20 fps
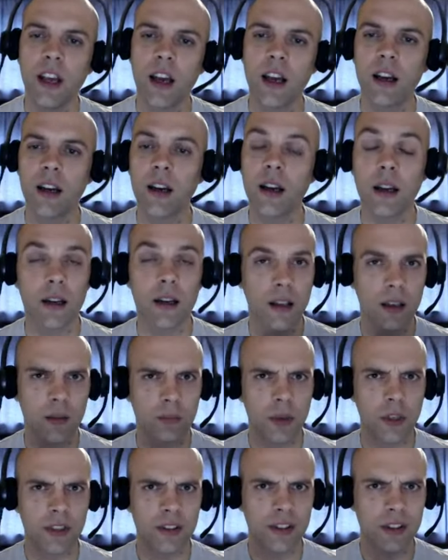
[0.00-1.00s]
And
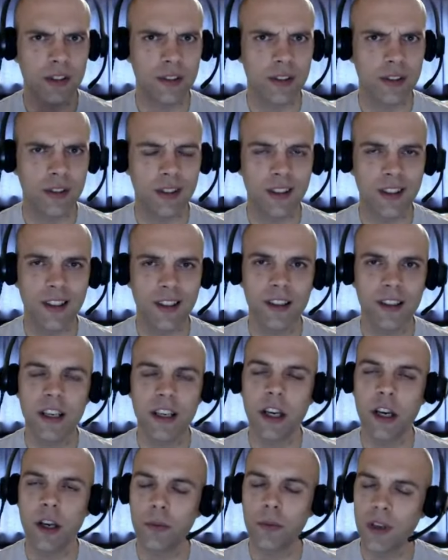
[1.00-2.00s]
again, apologies to
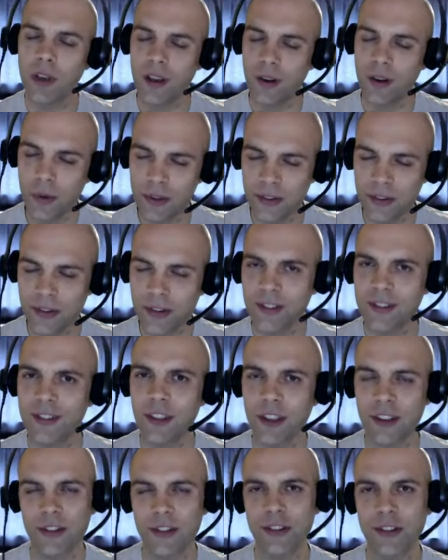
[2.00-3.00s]
Guillaume. It was
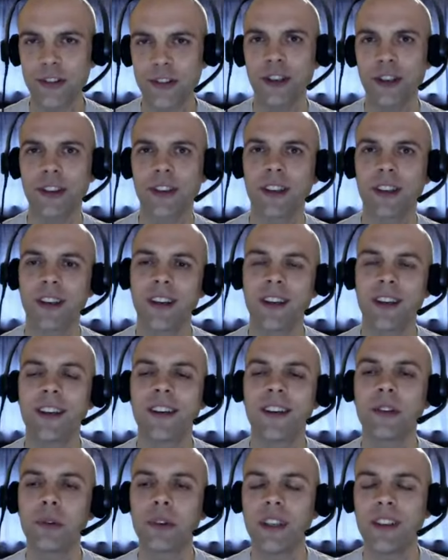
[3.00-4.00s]
just a joke.
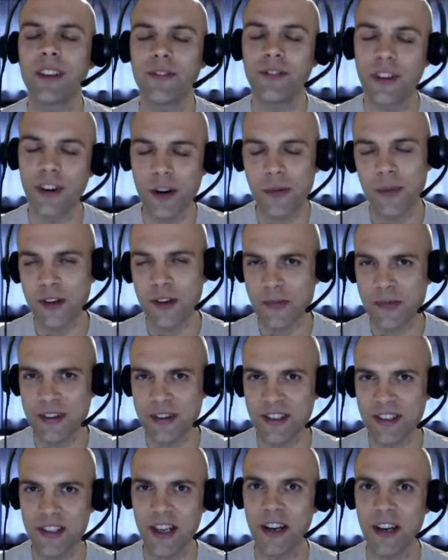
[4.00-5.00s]
We very much
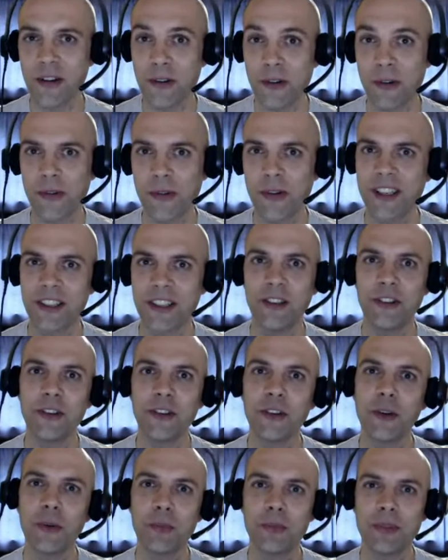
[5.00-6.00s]
appreciate all the work you
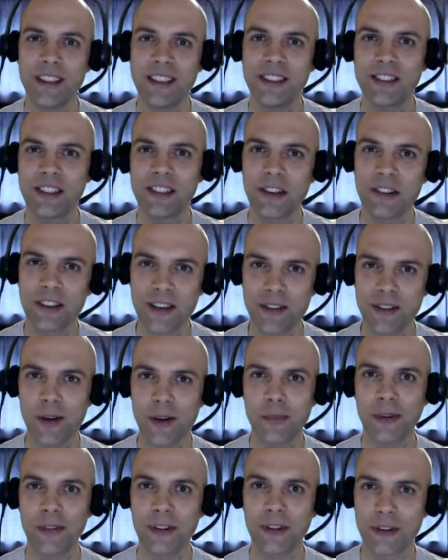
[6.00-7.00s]
do. Please don't give
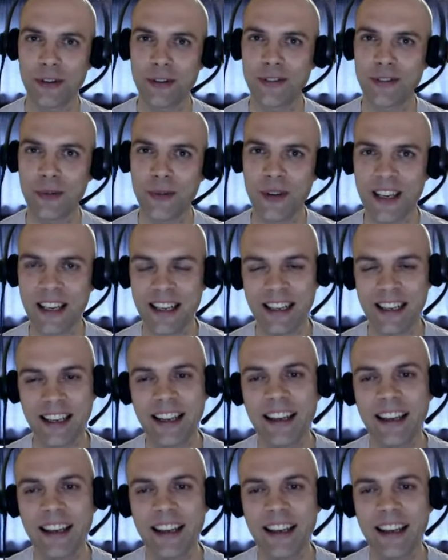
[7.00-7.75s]
up on the Groovy Weekly.